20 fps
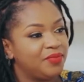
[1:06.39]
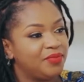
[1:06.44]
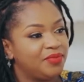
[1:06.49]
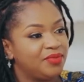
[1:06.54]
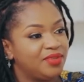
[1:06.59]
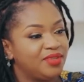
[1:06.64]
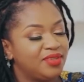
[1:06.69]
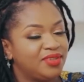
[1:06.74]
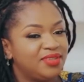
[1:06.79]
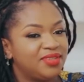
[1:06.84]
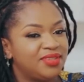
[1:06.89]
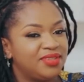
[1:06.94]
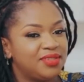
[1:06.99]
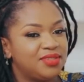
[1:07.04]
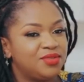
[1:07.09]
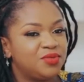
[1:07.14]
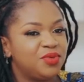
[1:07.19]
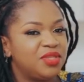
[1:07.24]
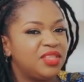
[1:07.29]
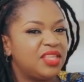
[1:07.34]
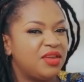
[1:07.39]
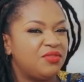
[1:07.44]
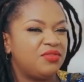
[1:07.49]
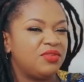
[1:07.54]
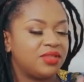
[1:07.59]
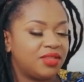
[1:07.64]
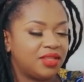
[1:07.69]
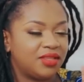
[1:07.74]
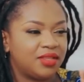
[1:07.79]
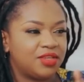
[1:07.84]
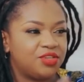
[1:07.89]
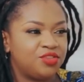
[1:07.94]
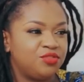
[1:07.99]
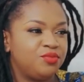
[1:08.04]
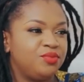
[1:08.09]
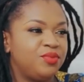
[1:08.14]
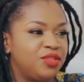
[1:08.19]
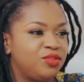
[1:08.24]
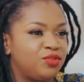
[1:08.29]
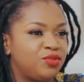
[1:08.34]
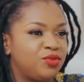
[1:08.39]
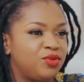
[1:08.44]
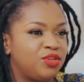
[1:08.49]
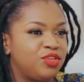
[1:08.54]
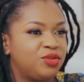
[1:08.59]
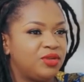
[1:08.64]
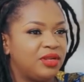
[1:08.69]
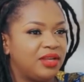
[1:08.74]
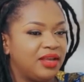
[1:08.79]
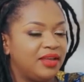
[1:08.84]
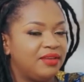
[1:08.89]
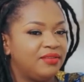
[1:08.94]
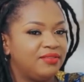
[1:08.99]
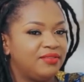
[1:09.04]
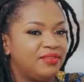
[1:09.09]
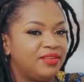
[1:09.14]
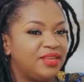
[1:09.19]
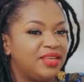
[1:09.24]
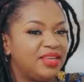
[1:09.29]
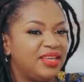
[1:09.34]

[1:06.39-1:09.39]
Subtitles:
Mm. With everything that you've been through in your life,